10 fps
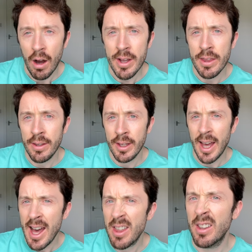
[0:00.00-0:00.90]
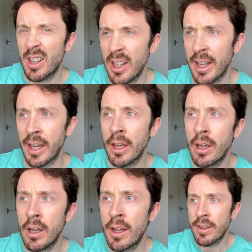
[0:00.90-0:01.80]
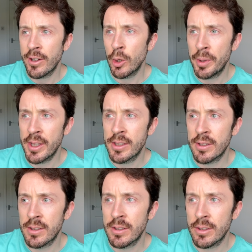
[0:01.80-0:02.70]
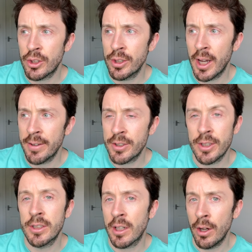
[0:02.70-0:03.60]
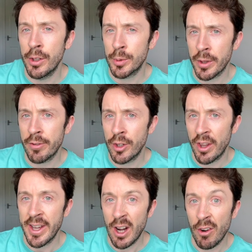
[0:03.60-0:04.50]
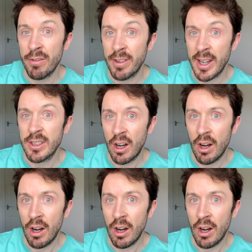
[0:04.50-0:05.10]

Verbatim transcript: I think ethically therapists should have to disclose whether or not they are in fact a